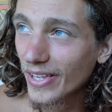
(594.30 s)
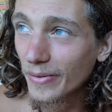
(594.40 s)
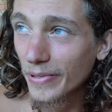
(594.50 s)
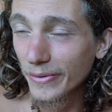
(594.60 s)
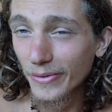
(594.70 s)
I
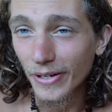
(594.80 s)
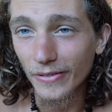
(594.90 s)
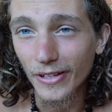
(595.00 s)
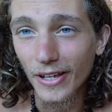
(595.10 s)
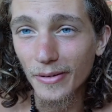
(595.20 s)
mean, we have
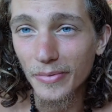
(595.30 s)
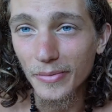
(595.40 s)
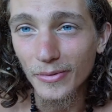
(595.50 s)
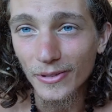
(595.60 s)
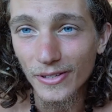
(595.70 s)
a lot of
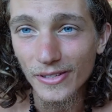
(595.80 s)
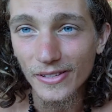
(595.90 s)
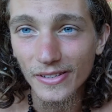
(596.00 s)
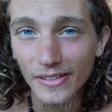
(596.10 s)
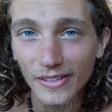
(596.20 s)
people
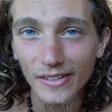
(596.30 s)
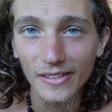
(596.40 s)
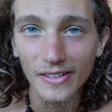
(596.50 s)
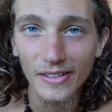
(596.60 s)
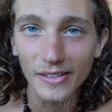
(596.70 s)
just
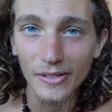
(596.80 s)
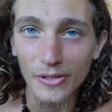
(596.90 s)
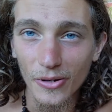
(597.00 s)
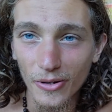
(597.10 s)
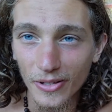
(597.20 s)

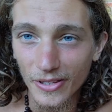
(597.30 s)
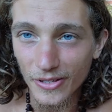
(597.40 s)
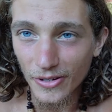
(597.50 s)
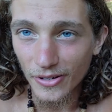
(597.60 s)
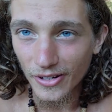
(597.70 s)
talking the
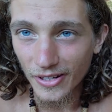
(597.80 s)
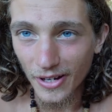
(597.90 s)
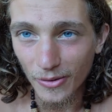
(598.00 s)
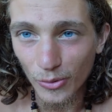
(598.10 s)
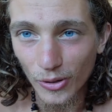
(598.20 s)
talk and
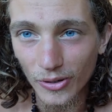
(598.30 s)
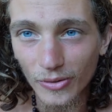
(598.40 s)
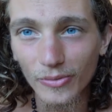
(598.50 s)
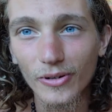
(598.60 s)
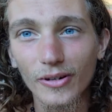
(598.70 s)
not walking
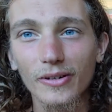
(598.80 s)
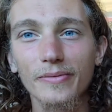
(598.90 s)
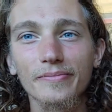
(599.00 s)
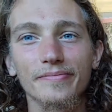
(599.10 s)
the walk.